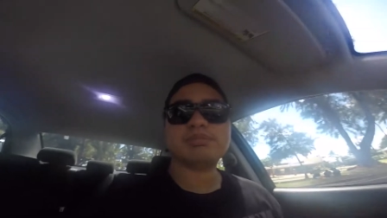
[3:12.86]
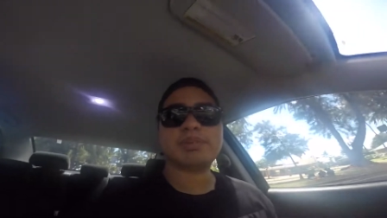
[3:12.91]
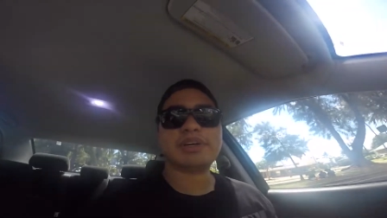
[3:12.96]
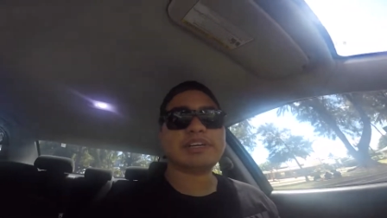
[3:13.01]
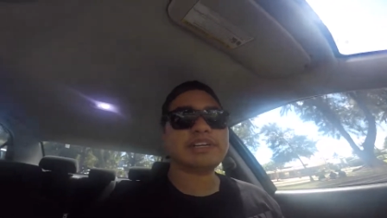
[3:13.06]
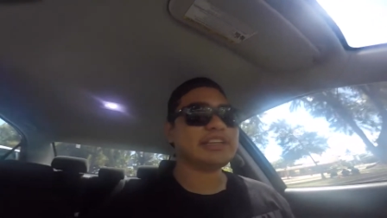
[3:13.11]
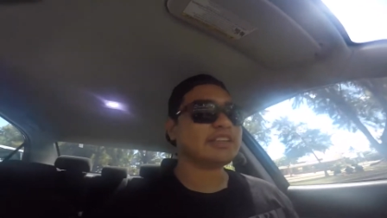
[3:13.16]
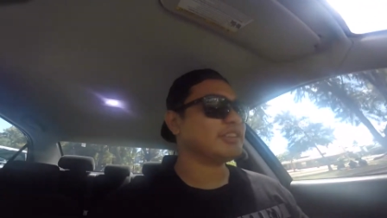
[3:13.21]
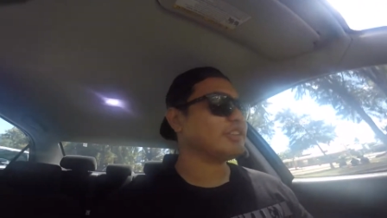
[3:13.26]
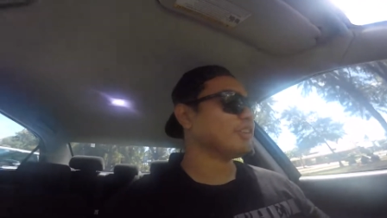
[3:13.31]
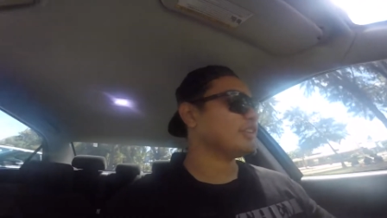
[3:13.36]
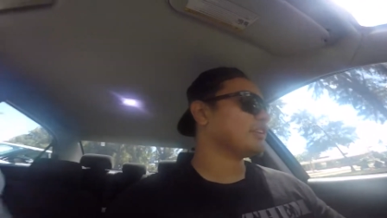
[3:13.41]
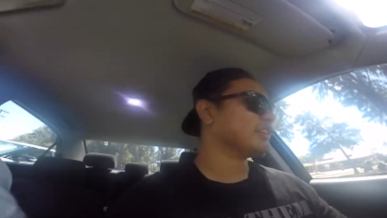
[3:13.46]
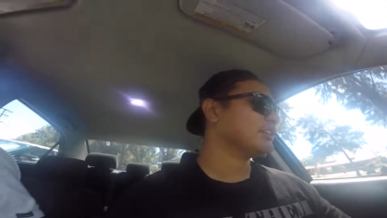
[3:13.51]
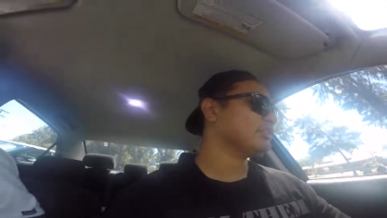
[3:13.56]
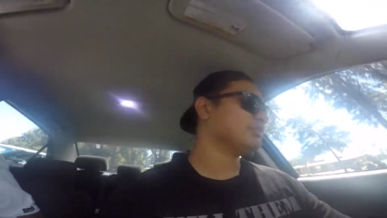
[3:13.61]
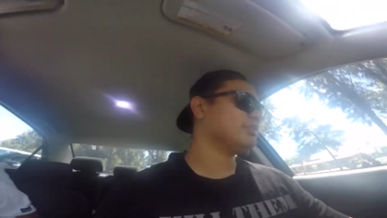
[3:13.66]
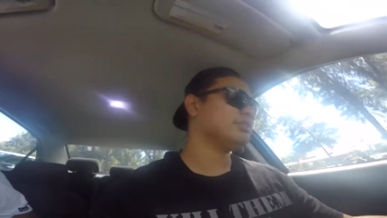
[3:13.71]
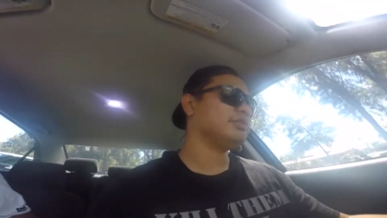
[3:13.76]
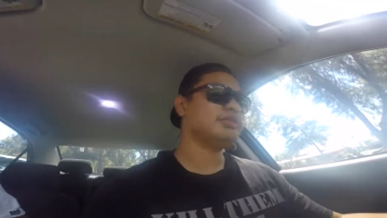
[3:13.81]
money into
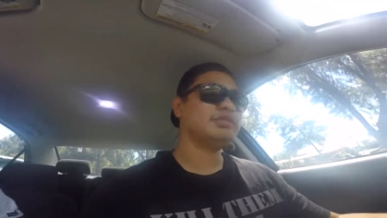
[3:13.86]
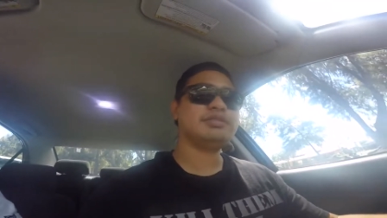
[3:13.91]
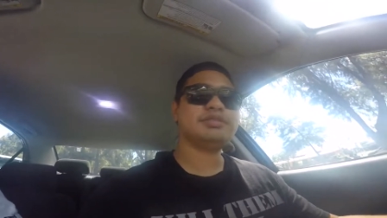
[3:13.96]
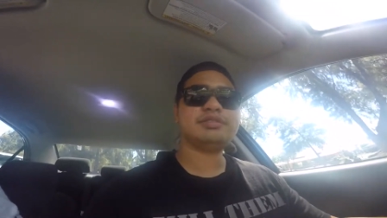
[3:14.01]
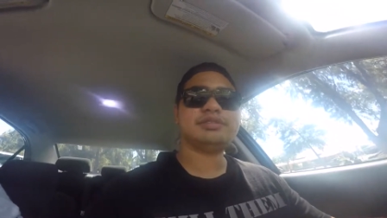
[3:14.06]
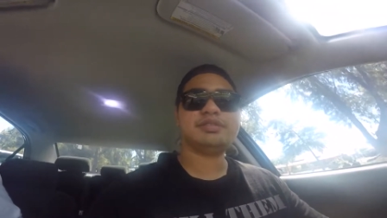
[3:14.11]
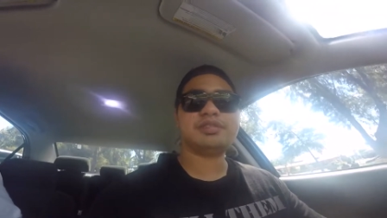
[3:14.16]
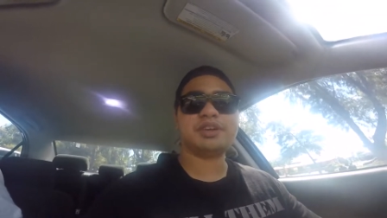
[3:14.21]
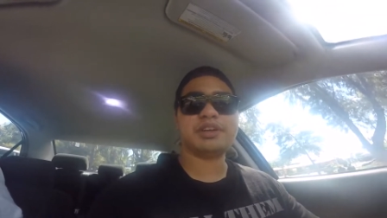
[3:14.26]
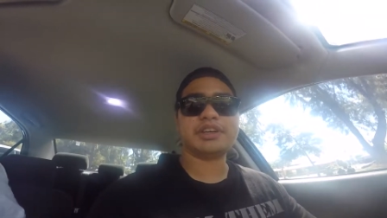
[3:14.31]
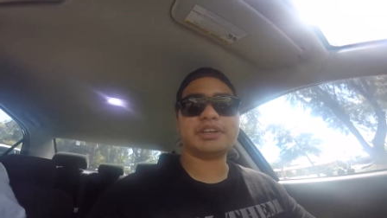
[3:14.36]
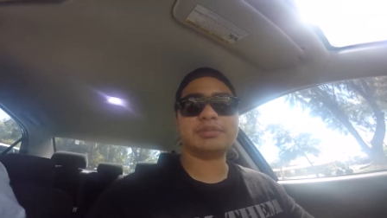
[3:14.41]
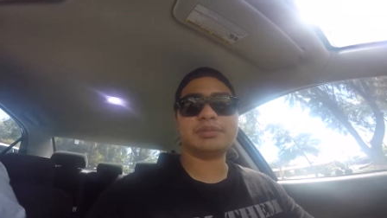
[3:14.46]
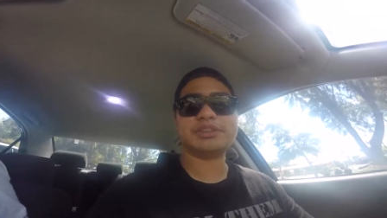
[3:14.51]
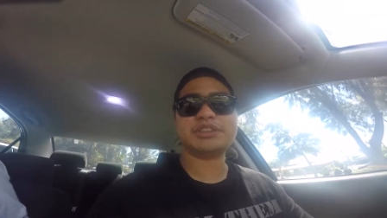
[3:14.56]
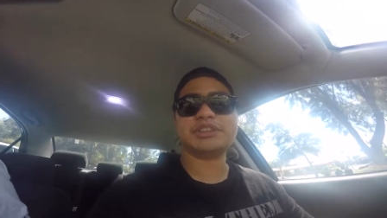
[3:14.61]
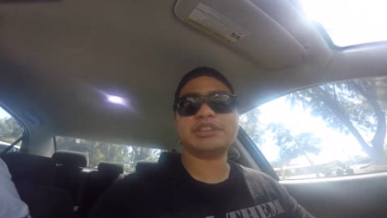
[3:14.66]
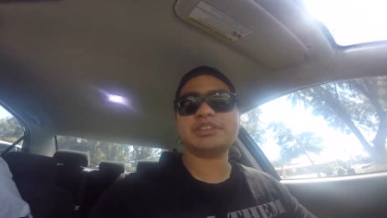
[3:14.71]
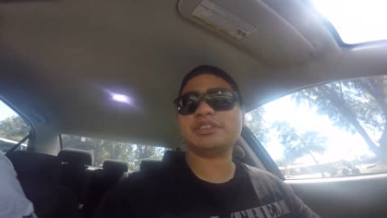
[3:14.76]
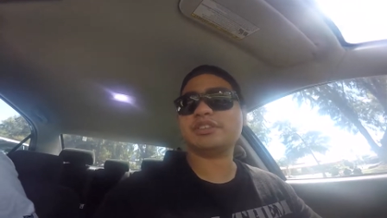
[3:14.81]
the fucking
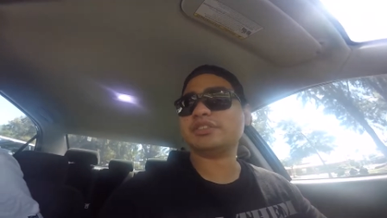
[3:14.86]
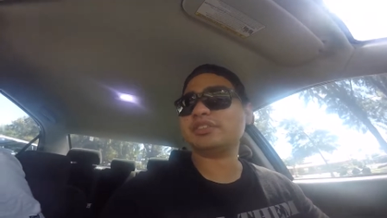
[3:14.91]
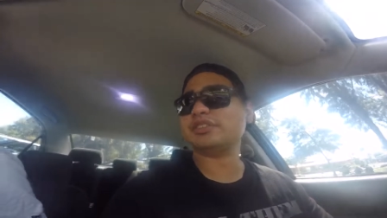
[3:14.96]
machine.